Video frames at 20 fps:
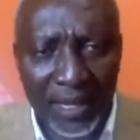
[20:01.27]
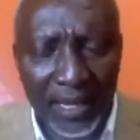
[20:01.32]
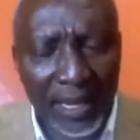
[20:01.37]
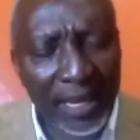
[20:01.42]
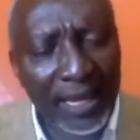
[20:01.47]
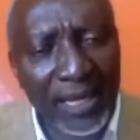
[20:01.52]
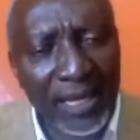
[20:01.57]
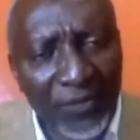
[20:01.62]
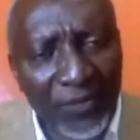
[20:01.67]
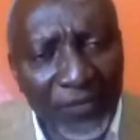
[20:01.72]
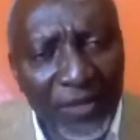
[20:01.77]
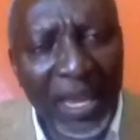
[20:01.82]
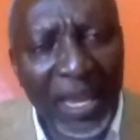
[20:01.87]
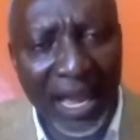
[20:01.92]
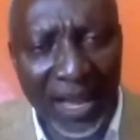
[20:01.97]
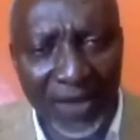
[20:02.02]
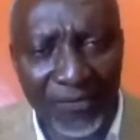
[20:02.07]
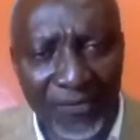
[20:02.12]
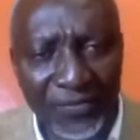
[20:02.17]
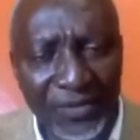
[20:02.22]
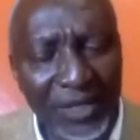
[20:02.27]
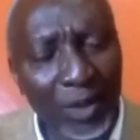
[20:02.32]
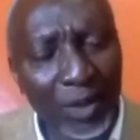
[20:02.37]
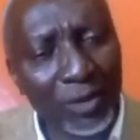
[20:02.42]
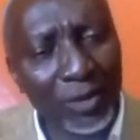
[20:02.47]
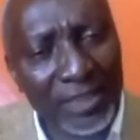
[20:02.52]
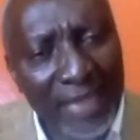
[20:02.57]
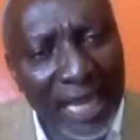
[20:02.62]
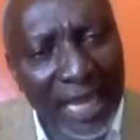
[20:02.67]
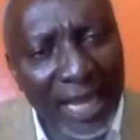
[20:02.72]
And if they have, they
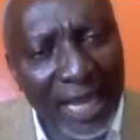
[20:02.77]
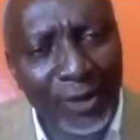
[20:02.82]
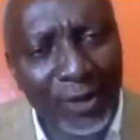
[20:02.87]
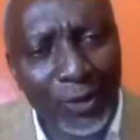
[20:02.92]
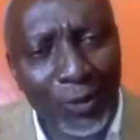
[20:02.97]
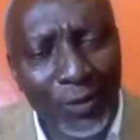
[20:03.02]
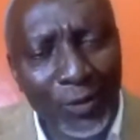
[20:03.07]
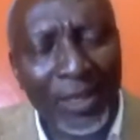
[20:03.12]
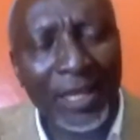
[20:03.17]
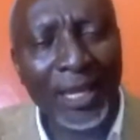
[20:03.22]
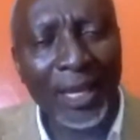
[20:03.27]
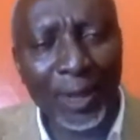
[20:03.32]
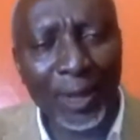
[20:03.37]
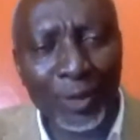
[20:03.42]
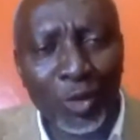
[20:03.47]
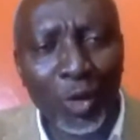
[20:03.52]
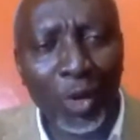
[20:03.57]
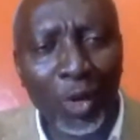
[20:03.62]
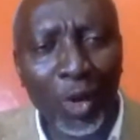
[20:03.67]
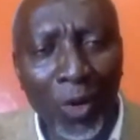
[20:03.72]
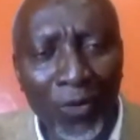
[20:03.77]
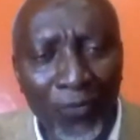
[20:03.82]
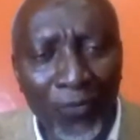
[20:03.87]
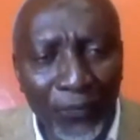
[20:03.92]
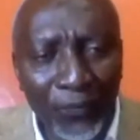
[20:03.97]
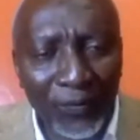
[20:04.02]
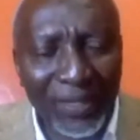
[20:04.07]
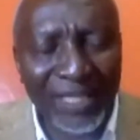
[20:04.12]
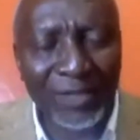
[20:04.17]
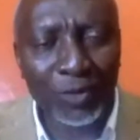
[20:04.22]
will tell you it will
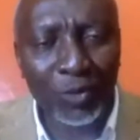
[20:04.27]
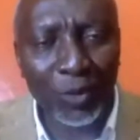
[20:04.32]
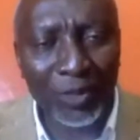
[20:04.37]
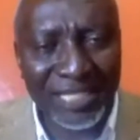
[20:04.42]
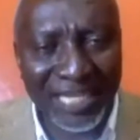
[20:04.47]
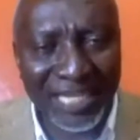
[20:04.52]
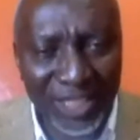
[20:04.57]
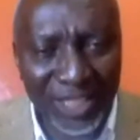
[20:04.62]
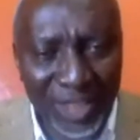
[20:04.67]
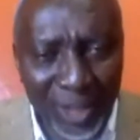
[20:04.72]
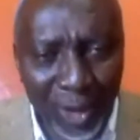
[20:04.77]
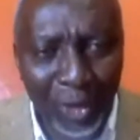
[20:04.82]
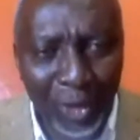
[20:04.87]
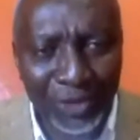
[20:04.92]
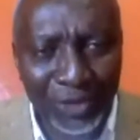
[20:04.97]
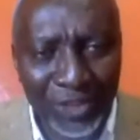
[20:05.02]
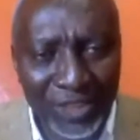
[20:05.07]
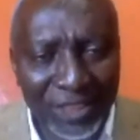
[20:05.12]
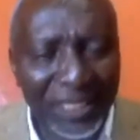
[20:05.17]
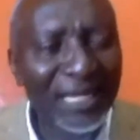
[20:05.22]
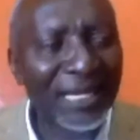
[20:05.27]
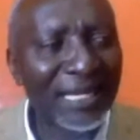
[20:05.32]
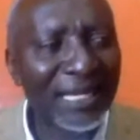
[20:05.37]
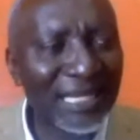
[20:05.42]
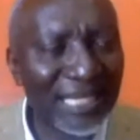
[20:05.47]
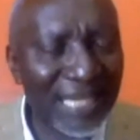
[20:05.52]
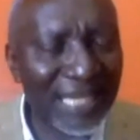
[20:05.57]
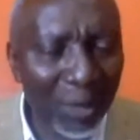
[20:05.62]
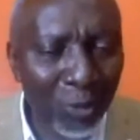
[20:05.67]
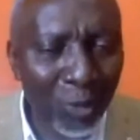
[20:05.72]
conflict with technology.
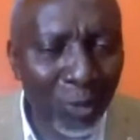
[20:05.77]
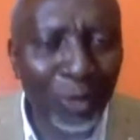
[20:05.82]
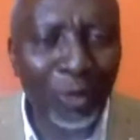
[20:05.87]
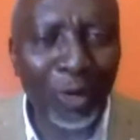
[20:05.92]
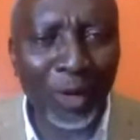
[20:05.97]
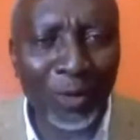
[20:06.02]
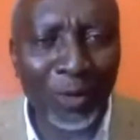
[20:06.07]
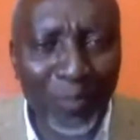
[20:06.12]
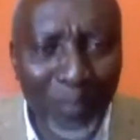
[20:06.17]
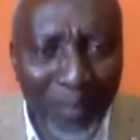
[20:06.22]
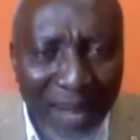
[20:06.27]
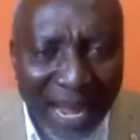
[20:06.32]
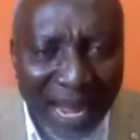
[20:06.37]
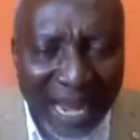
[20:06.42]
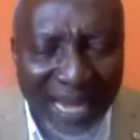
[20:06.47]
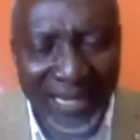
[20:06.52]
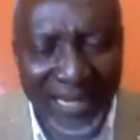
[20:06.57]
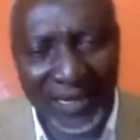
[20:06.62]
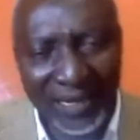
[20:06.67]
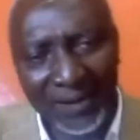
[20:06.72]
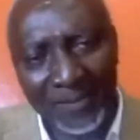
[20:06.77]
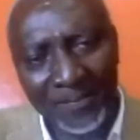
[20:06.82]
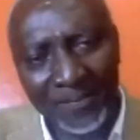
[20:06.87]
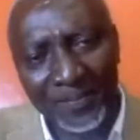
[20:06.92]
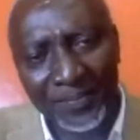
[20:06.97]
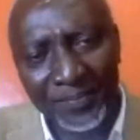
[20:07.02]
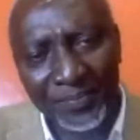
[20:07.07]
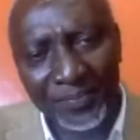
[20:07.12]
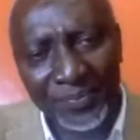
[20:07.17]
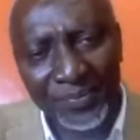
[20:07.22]
they will not mine.
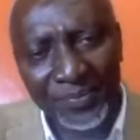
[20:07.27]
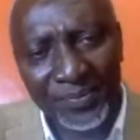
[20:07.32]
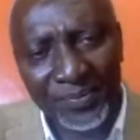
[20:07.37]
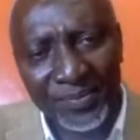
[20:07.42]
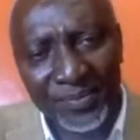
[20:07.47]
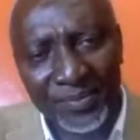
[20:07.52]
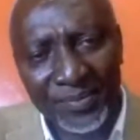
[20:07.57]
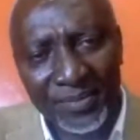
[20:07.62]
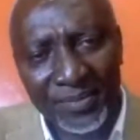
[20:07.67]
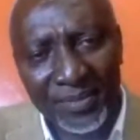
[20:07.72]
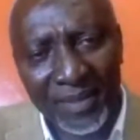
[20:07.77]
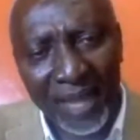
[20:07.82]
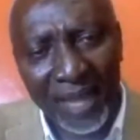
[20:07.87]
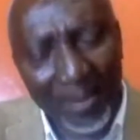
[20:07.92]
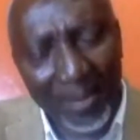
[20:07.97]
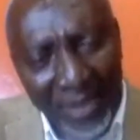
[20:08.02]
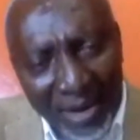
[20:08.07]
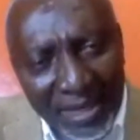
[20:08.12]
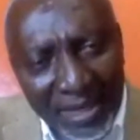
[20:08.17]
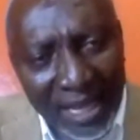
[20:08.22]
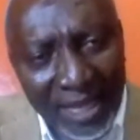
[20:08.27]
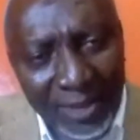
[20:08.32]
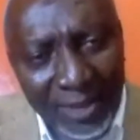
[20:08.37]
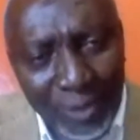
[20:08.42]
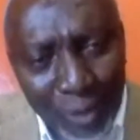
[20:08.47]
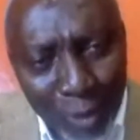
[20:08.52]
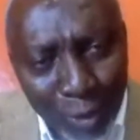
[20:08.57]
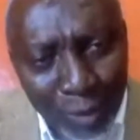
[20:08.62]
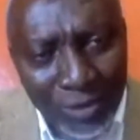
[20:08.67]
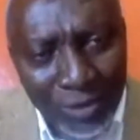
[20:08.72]
America has
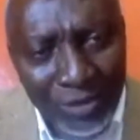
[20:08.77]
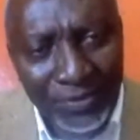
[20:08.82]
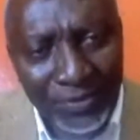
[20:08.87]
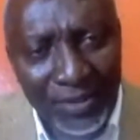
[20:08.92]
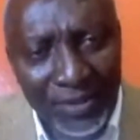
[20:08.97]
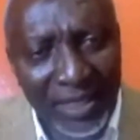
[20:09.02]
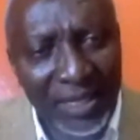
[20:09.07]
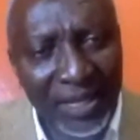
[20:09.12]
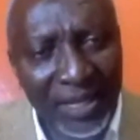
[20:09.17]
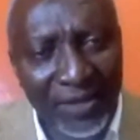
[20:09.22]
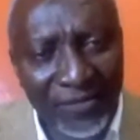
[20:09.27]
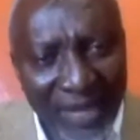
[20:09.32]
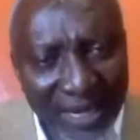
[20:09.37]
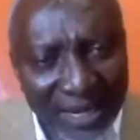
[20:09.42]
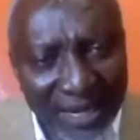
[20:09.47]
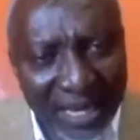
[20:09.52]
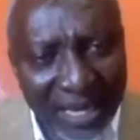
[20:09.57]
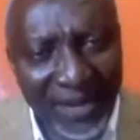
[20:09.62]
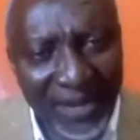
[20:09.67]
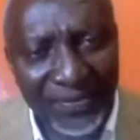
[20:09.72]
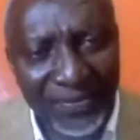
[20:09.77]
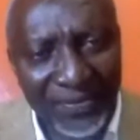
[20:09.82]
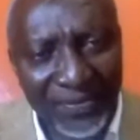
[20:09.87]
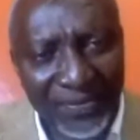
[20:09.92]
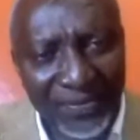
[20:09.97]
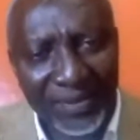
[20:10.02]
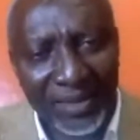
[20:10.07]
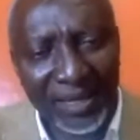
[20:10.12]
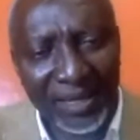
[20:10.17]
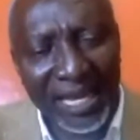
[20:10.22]
gold in Nevada,
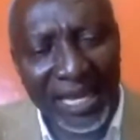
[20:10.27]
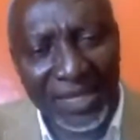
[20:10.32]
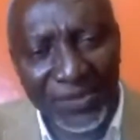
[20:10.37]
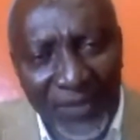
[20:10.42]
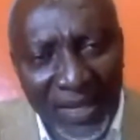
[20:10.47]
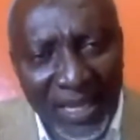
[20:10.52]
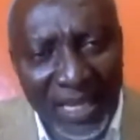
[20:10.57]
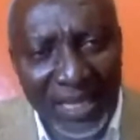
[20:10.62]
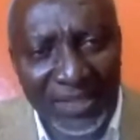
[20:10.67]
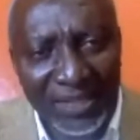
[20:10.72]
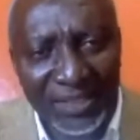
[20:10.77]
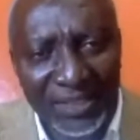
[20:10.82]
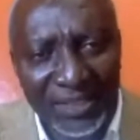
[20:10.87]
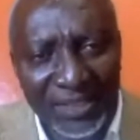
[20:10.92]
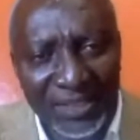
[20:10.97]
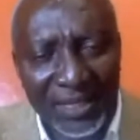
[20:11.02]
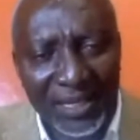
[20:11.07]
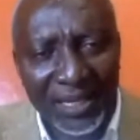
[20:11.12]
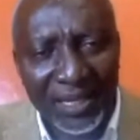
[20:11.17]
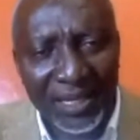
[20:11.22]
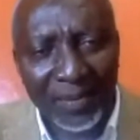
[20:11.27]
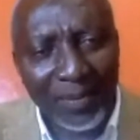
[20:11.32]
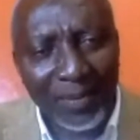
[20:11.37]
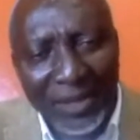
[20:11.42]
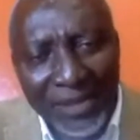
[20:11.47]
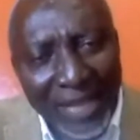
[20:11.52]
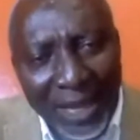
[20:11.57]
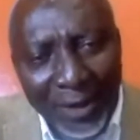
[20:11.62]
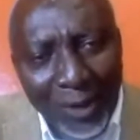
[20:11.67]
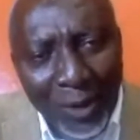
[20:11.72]
Las Vegas,
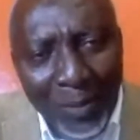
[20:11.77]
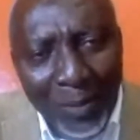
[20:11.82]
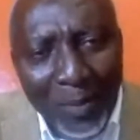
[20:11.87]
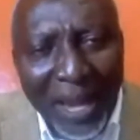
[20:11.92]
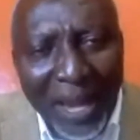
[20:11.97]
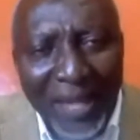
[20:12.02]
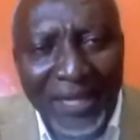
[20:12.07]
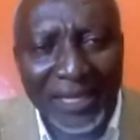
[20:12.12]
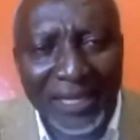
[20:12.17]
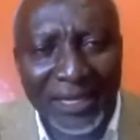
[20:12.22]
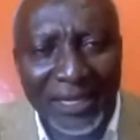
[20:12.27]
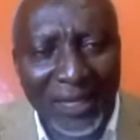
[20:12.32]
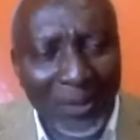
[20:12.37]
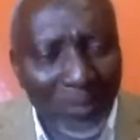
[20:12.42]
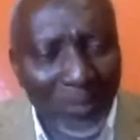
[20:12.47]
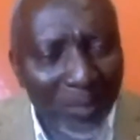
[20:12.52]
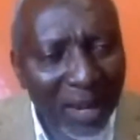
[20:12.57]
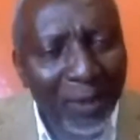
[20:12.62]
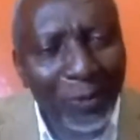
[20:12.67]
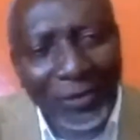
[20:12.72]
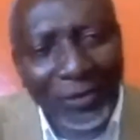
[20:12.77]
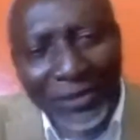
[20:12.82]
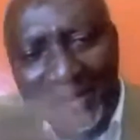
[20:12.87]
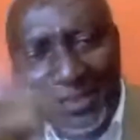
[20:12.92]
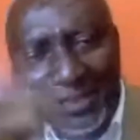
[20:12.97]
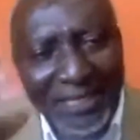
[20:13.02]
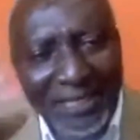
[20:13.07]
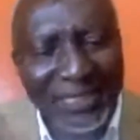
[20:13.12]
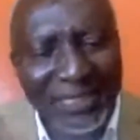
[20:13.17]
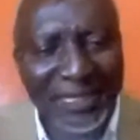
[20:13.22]
but they are not mining. They mine
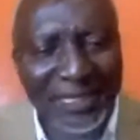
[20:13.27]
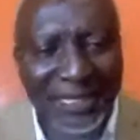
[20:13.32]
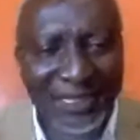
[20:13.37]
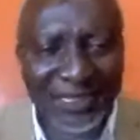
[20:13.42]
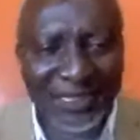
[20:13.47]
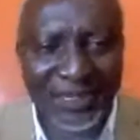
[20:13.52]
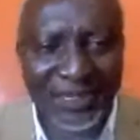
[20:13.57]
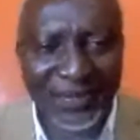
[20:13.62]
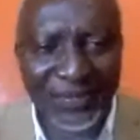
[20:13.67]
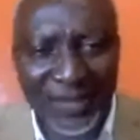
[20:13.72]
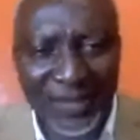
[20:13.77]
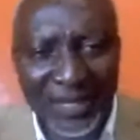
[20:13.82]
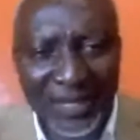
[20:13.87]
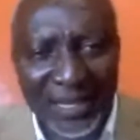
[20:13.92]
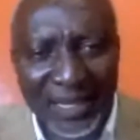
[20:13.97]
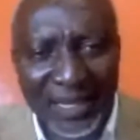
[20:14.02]
with a certain distance.